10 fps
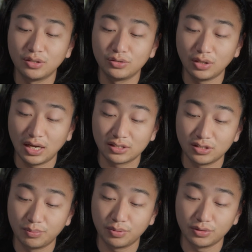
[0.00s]
to
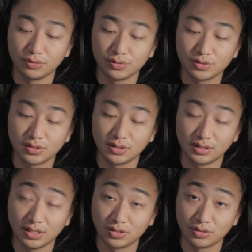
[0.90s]
actually produce a
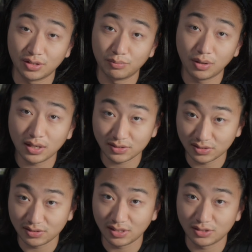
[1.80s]
nice looking
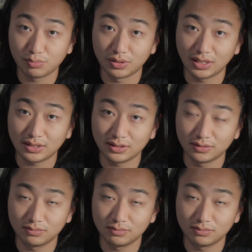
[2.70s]
proxy that's protected.